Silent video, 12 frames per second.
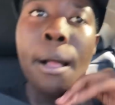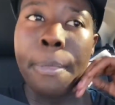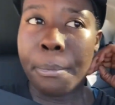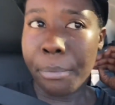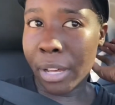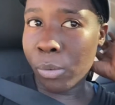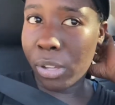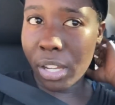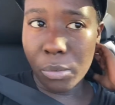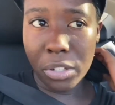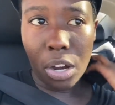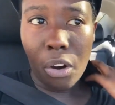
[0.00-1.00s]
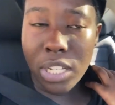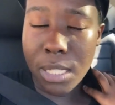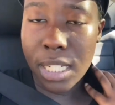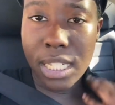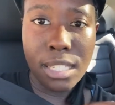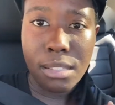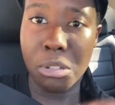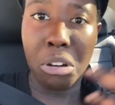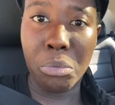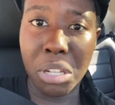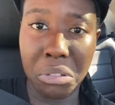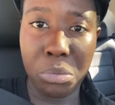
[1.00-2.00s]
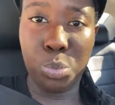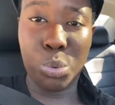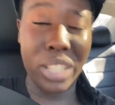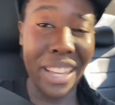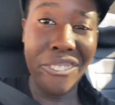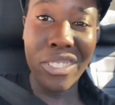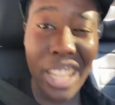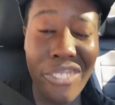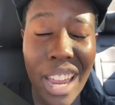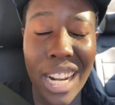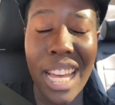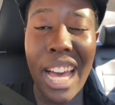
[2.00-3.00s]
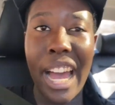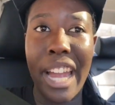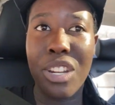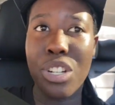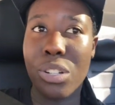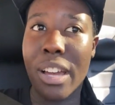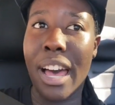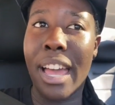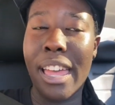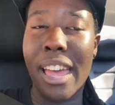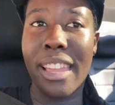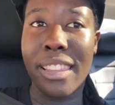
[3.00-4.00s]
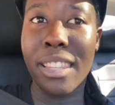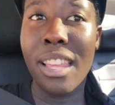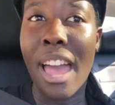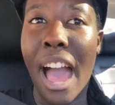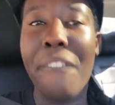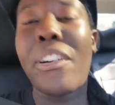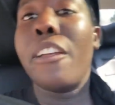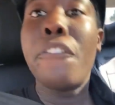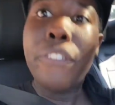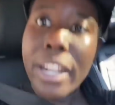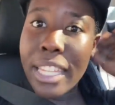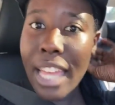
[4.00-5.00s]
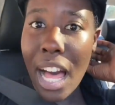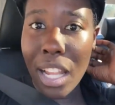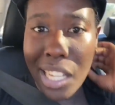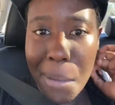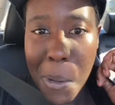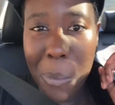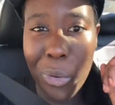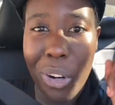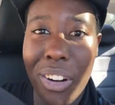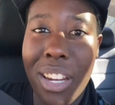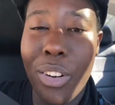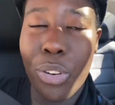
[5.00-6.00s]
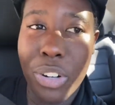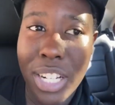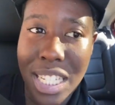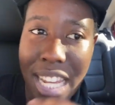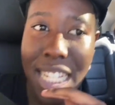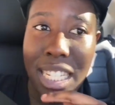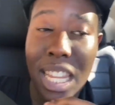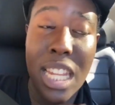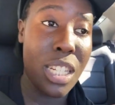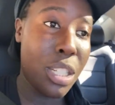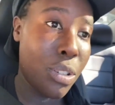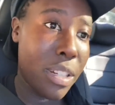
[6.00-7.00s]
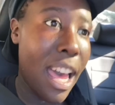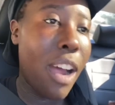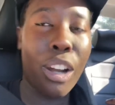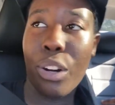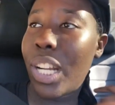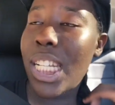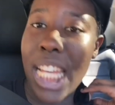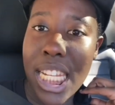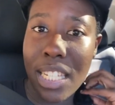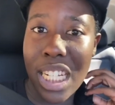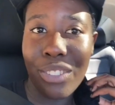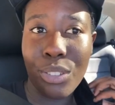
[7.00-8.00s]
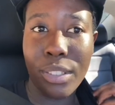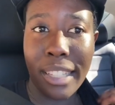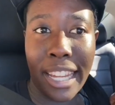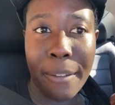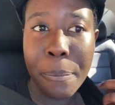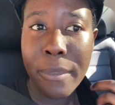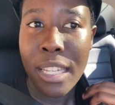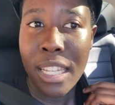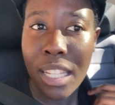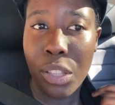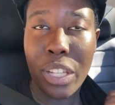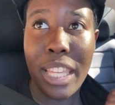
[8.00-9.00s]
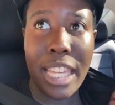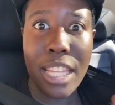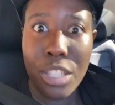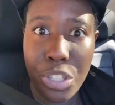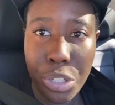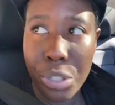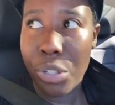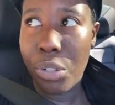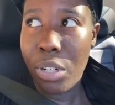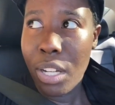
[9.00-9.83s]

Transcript: But we always just, we were left kind of high and dry. And I find it funny how a lot of people were criticizing, and still now are criticizing us for like looking into